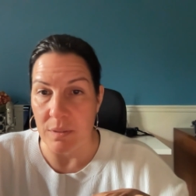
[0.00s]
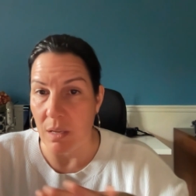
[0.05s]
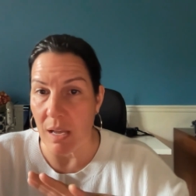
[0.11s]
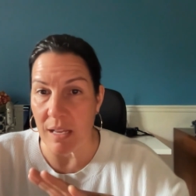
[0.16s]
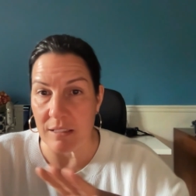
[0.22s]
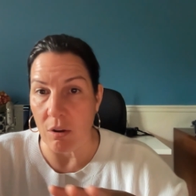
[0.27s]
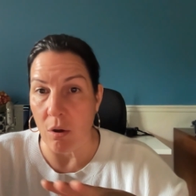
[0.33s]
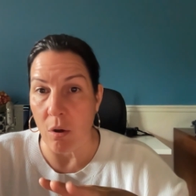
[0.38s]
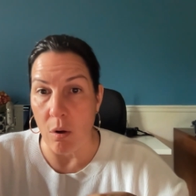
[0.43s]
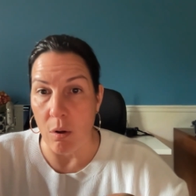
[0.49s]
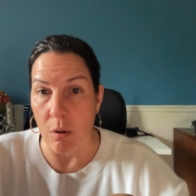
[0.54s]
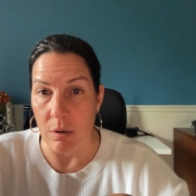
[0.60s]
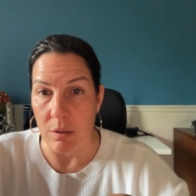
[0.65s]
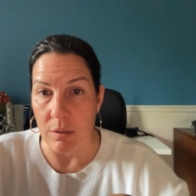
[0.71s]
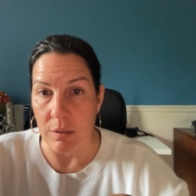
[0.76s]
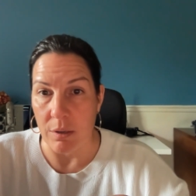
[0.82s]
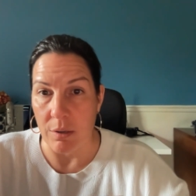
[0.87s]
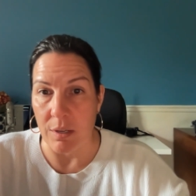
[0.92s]
at all.
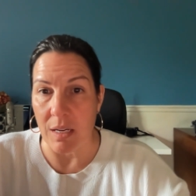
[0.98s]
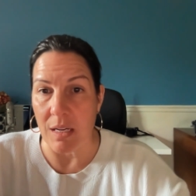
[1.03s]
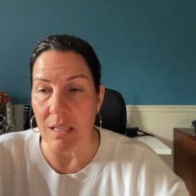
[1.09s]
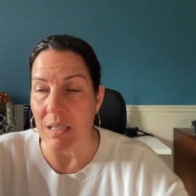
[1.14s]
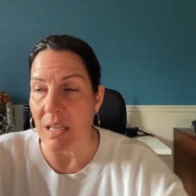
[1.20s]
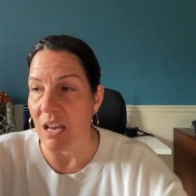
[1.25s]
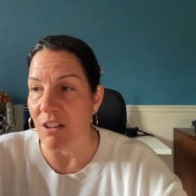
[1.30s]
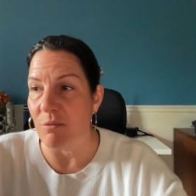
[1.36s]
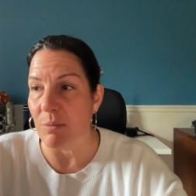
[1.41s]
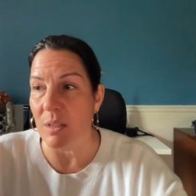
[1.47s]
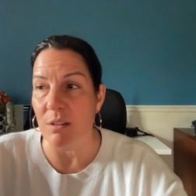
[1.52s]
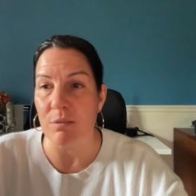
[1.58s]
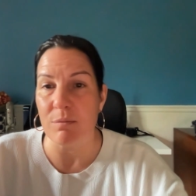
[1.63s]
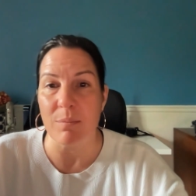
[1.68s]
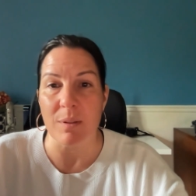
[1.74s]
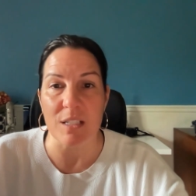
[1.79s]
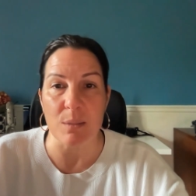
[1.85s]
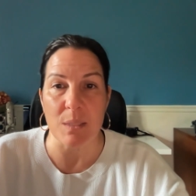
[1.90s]
Okay. They have been
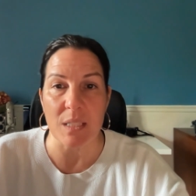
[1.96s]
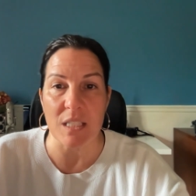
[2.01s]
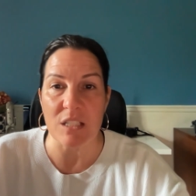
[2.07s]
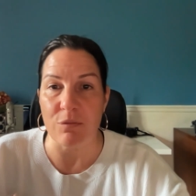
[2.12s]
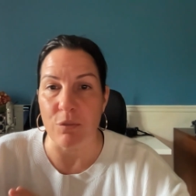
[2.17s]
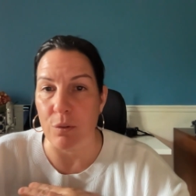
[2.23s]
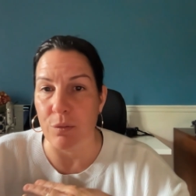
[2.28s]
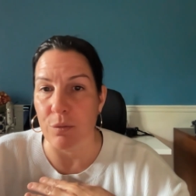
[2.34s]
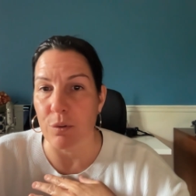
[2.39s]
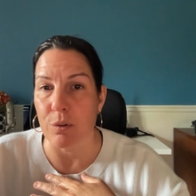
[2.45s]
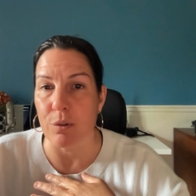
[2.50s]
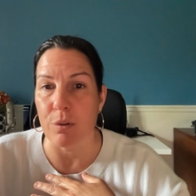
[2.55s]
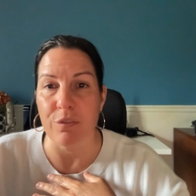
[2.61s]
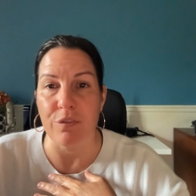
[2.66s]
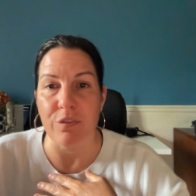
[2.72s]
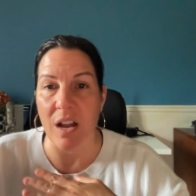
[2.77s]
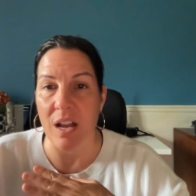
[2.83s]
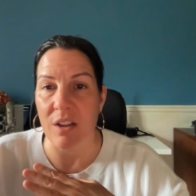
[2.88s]
in business for over
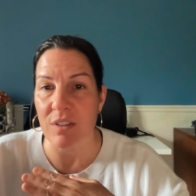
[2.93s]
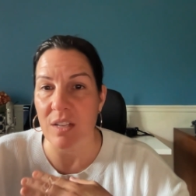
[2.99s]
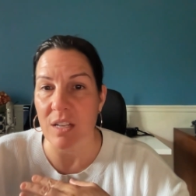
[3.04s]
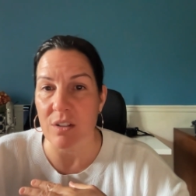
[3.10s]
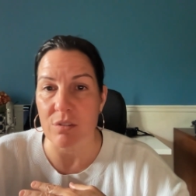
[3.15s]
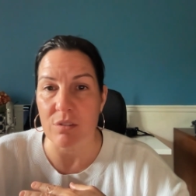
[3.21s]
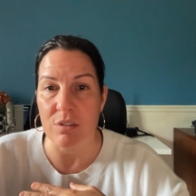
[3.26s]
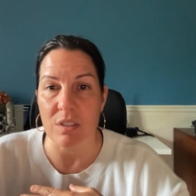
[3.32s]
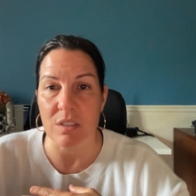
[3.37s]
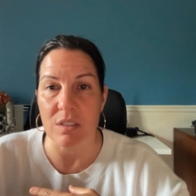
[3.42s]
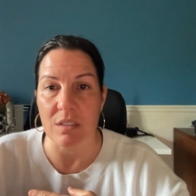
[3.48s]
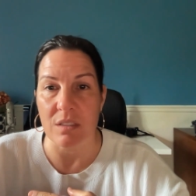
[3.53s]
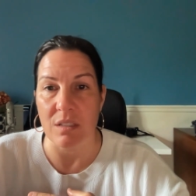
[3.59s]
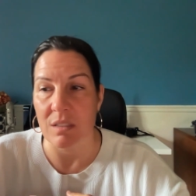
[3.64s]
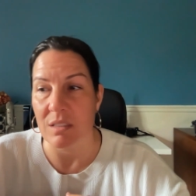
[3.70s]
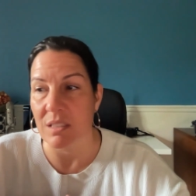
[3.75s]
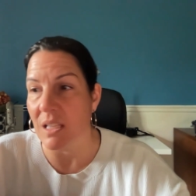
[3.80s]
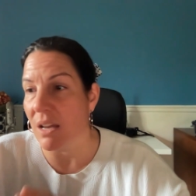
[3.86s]
5 years,
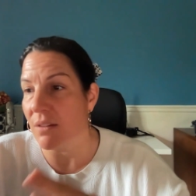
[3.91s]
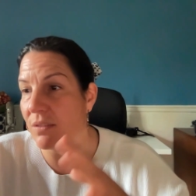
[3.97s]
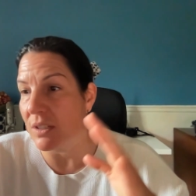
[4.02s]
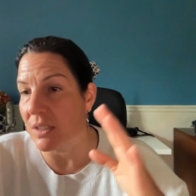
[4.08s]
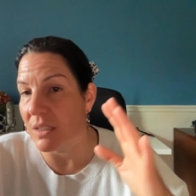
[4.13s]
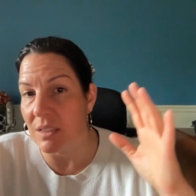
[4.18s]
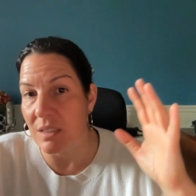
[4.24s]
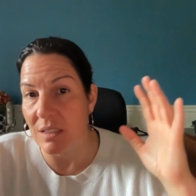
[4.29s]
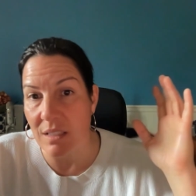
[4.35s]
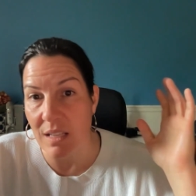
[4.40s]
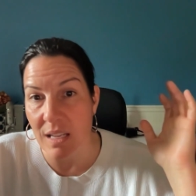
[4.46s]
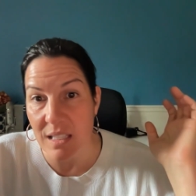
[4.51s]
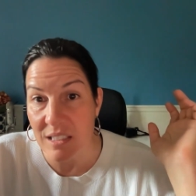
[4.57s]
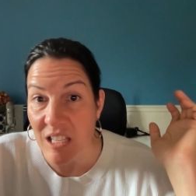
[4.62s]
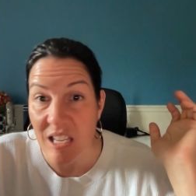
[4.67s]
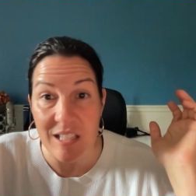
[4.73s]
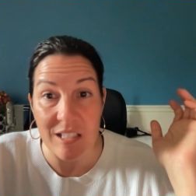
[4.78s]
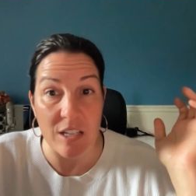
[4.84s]
7,
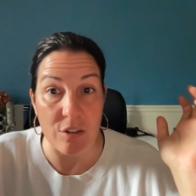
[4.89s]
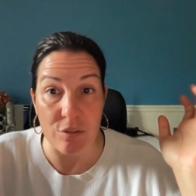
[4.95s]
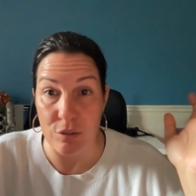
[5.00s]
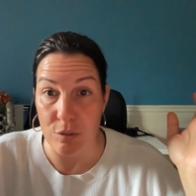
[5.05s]
10 years,